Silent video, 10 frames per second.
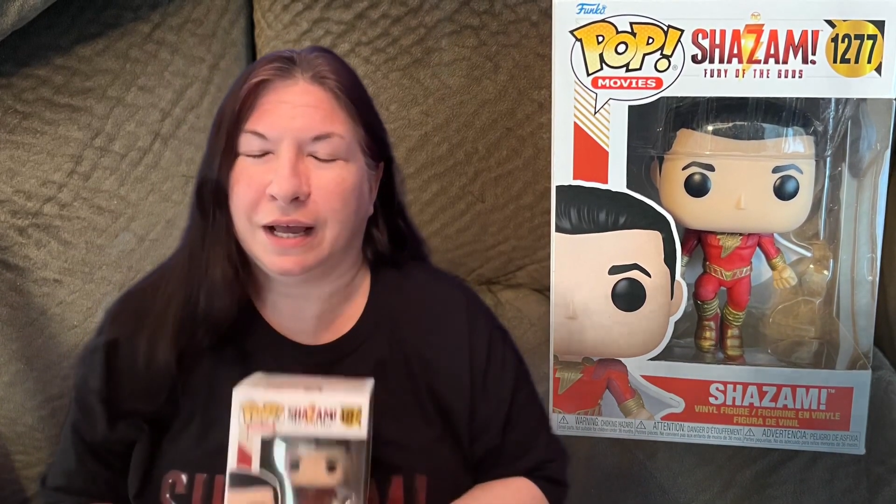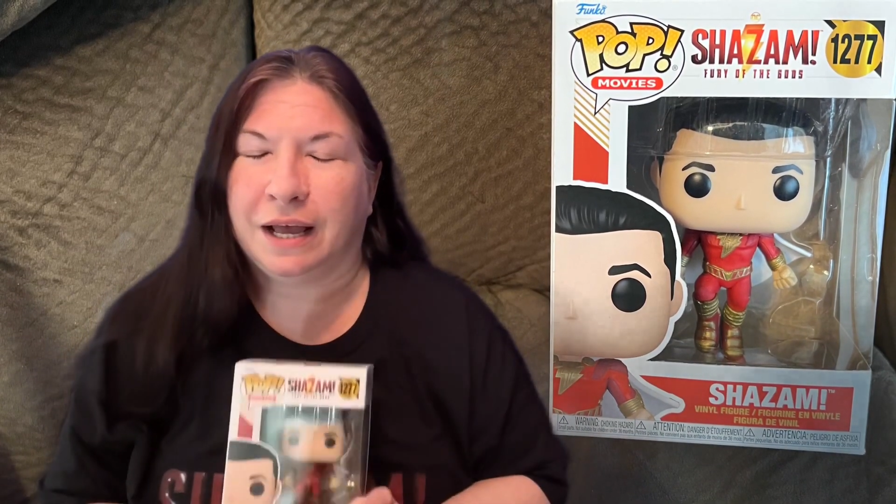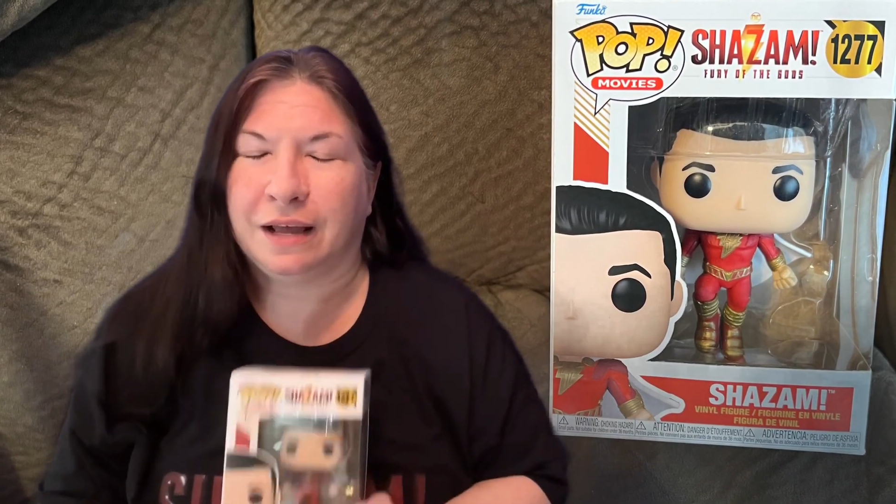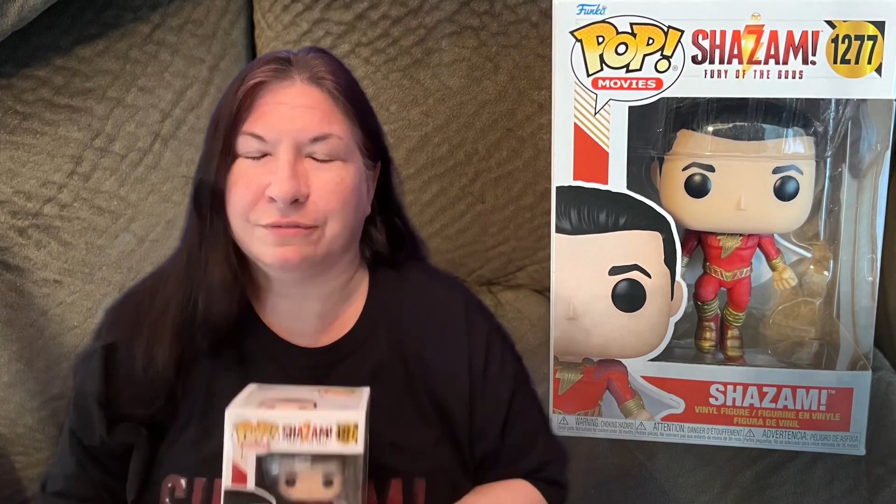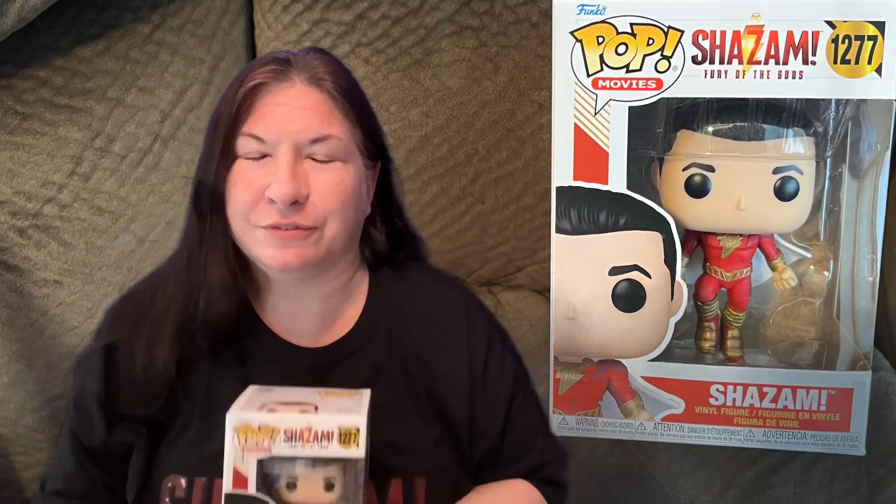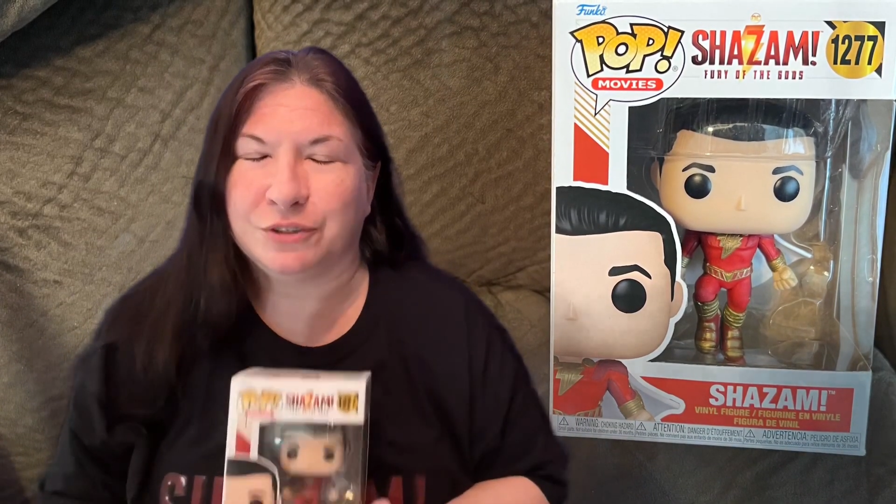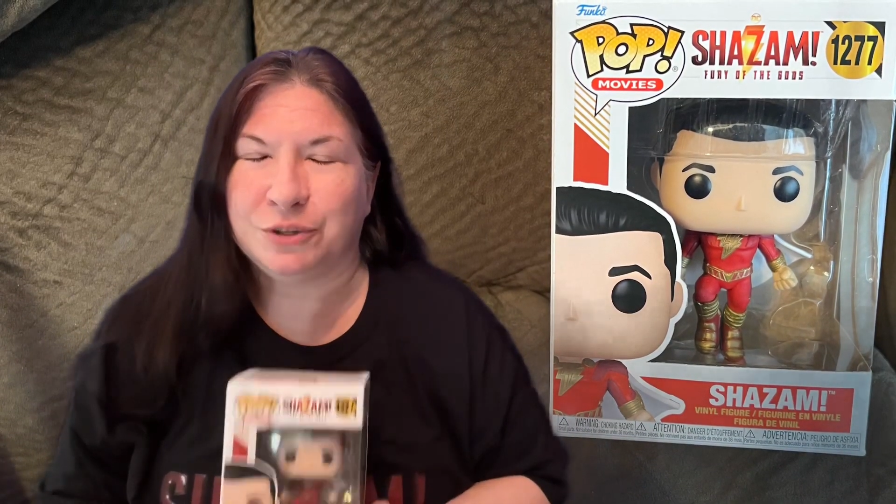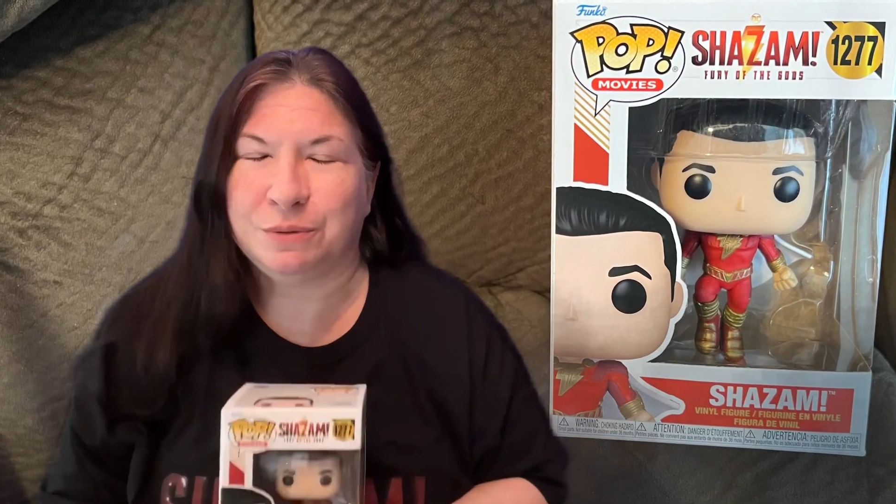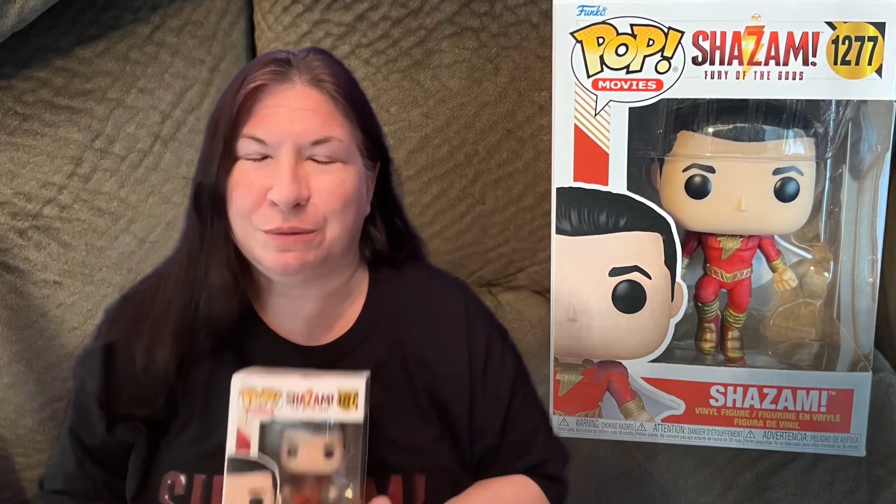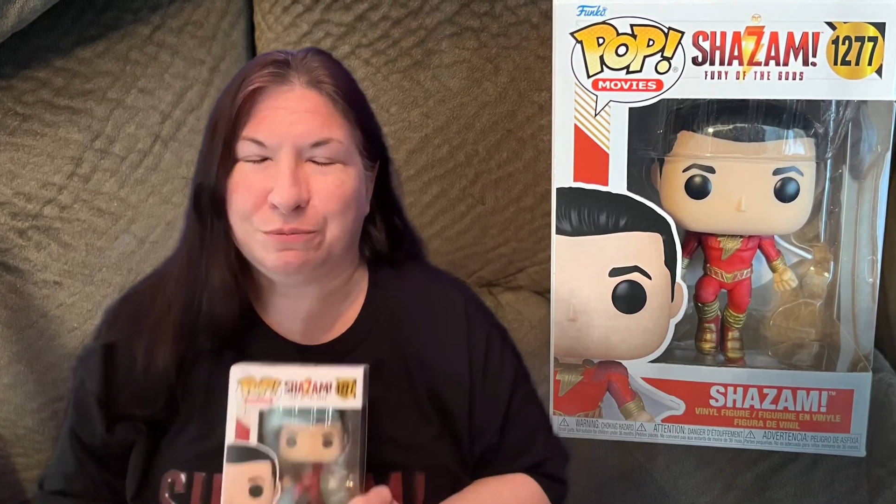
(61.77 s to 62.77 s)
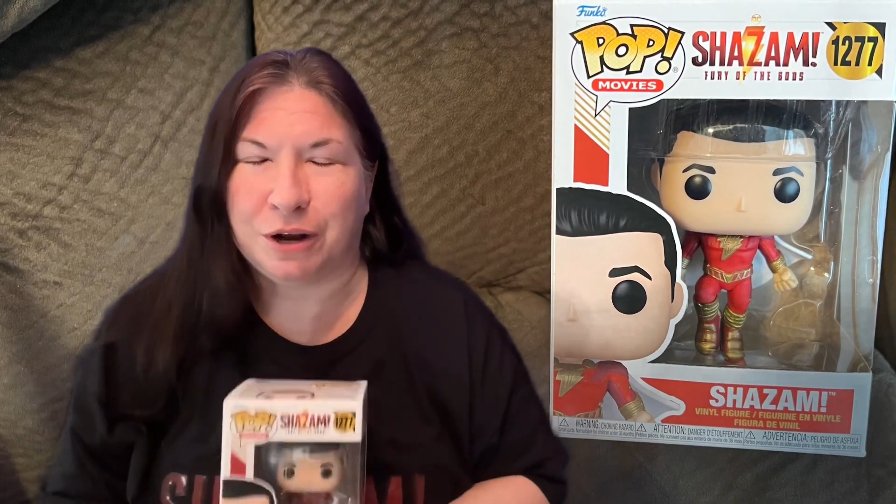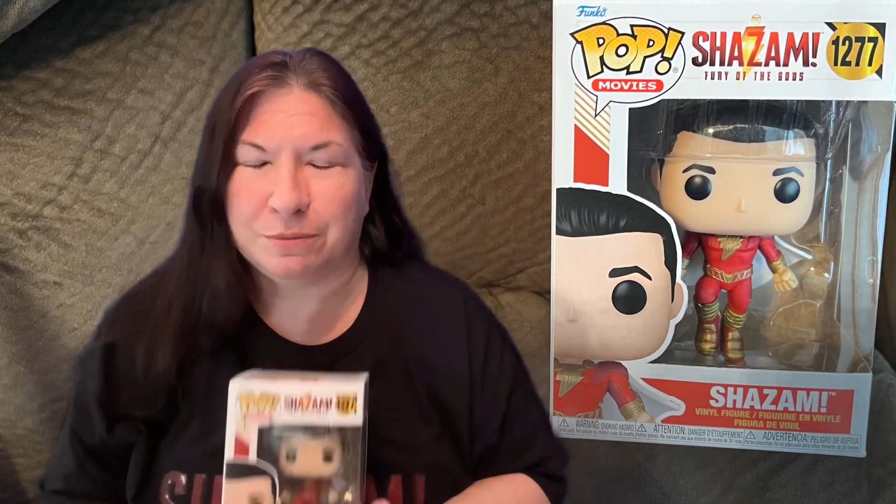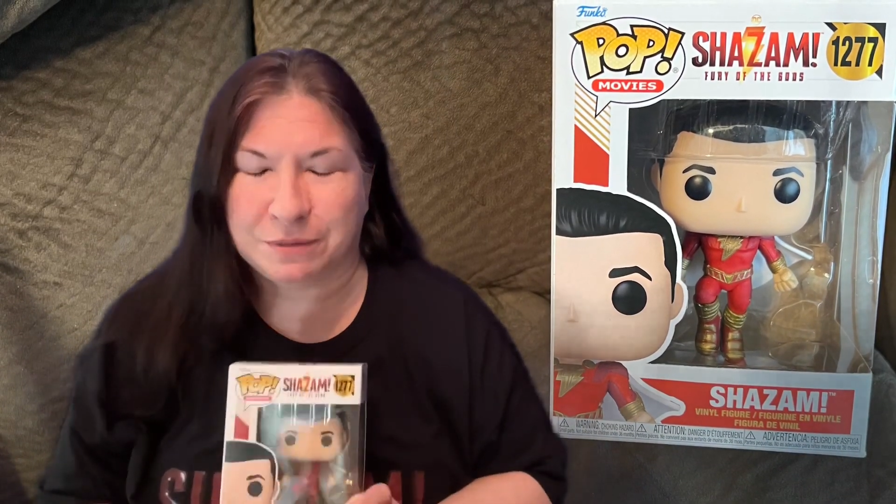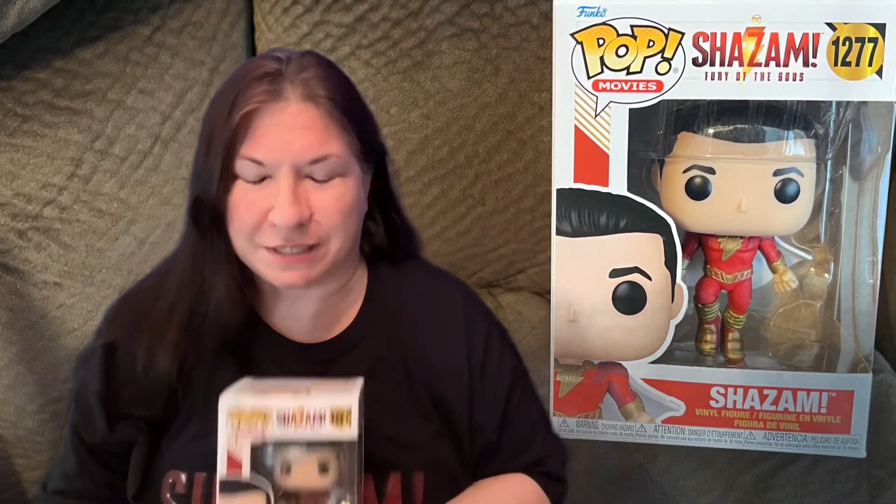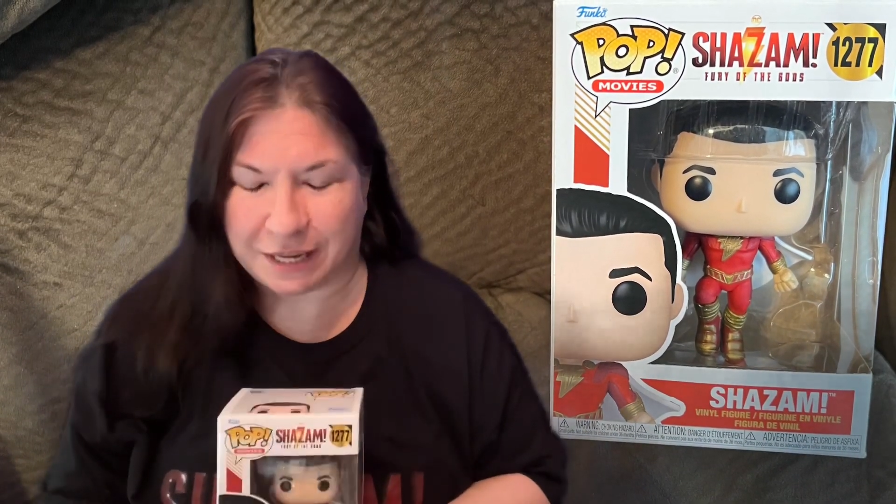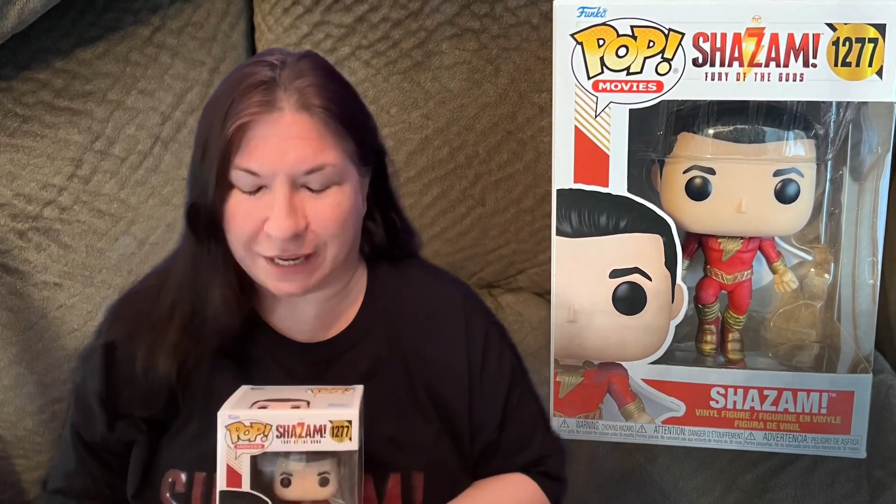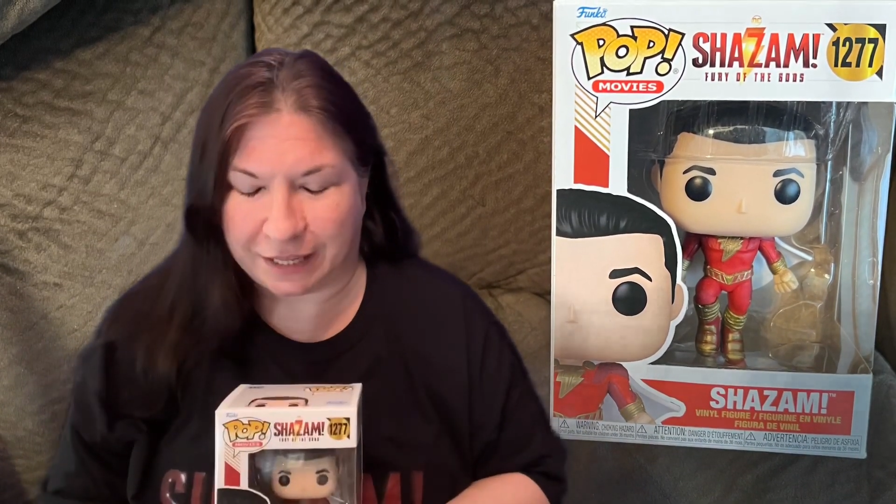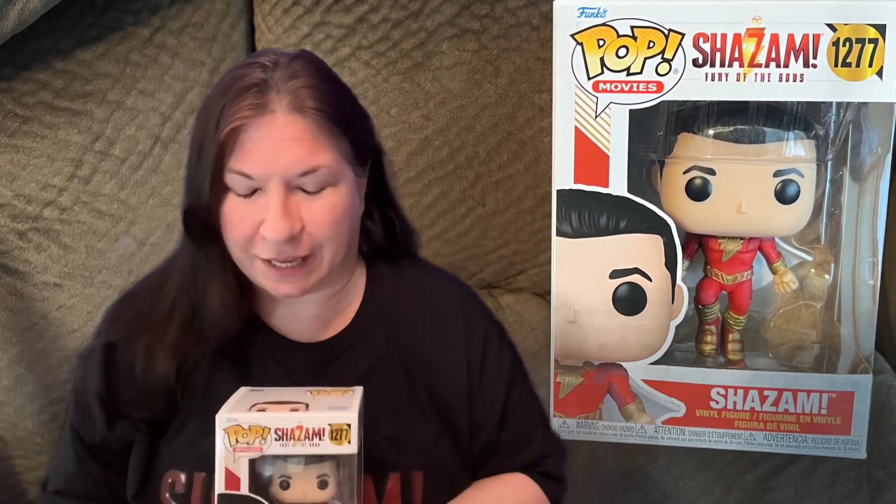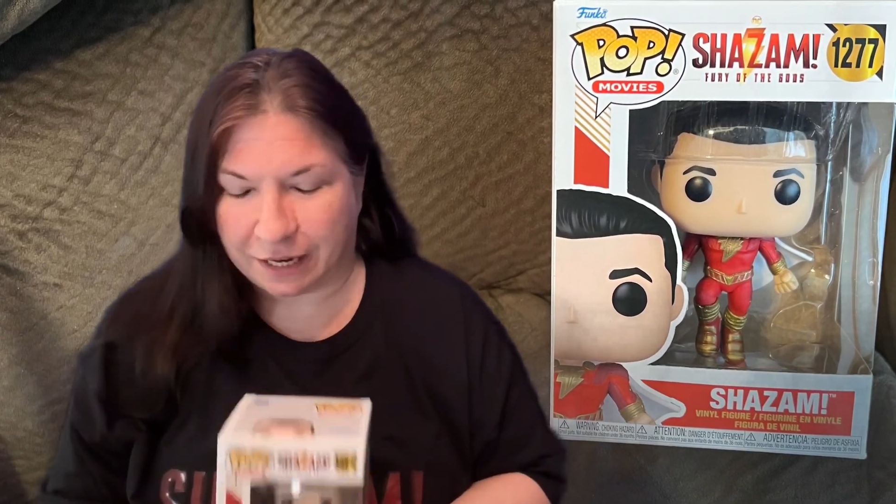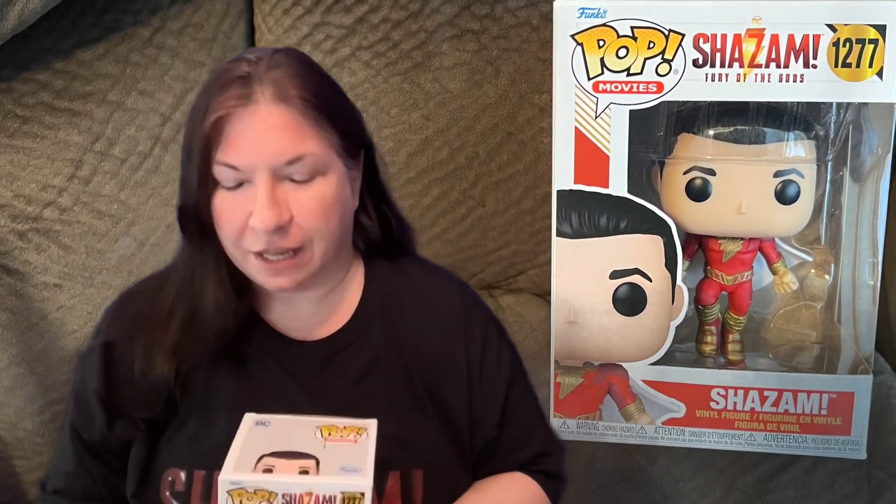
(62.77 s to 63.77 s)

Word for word: I have so many problems saying that.